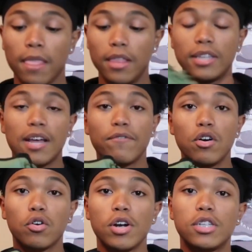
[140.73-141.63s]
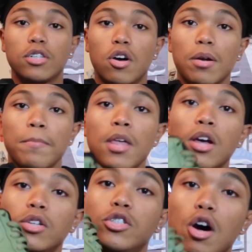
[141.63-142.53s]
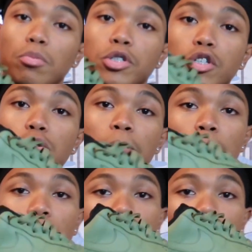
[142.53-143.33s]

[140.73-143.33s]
These have no creases on them. Dope shoe.